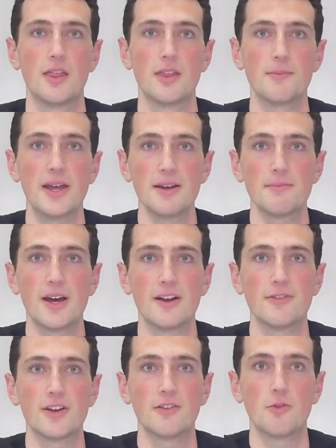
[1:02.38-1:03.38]
The main
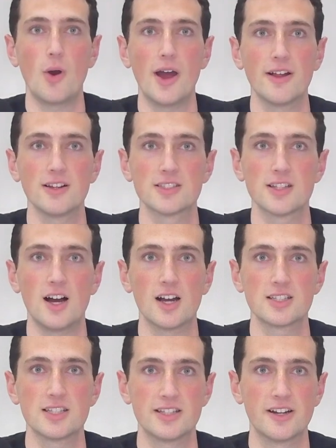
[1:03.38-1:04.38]
benefit of wireless
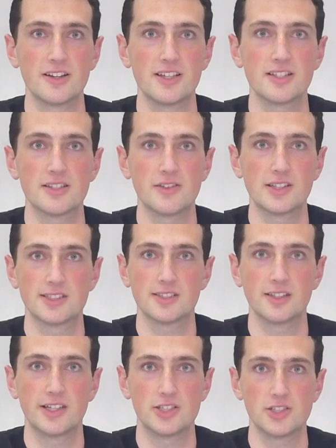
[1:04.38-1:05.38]
locks is their ease of
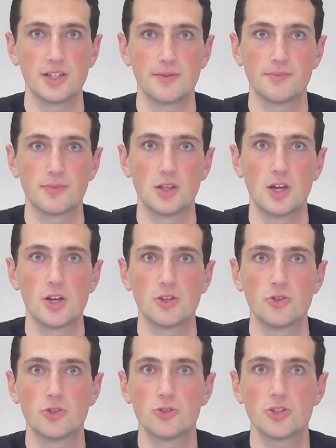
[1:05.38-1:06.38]
installation.
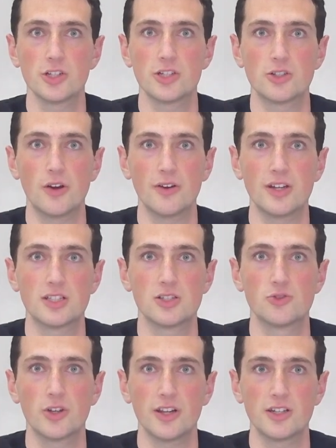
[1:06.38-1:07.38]
You usually don't need to
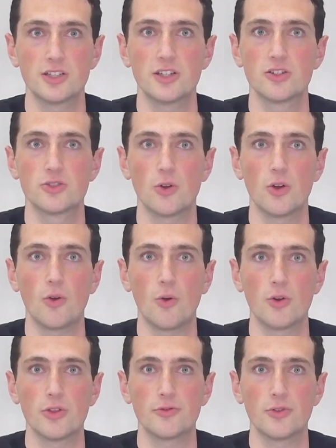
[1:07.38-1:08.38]
drill into your door
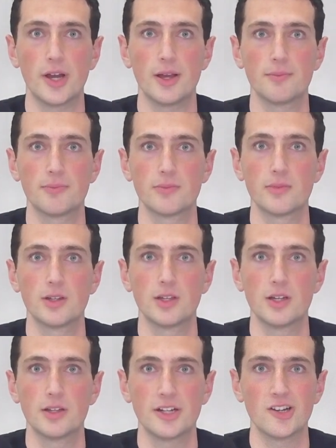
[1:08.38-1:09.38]
or the frame.
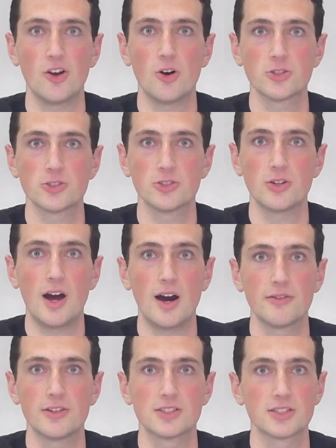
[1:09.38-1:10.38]
They are also
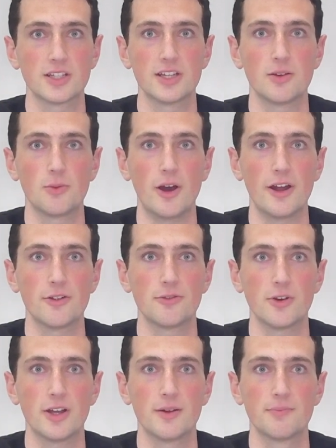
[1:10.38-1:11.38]
obviously
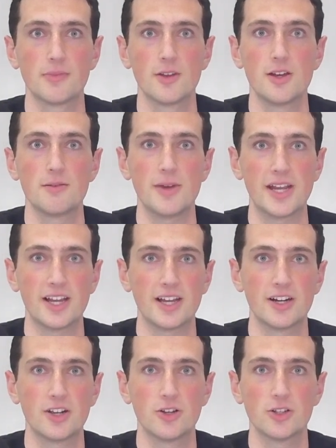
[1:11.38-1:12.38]
wire-free, making
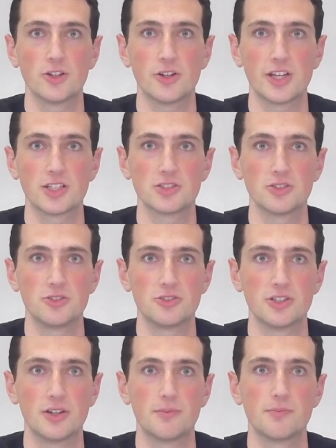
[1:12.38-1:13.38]
it a good-looking
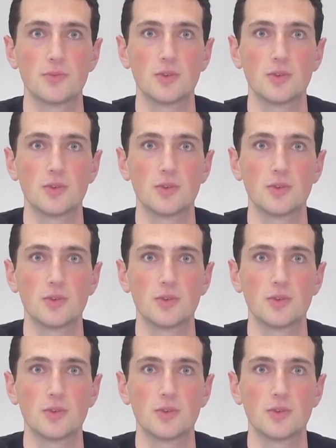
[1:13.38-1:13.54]
solution.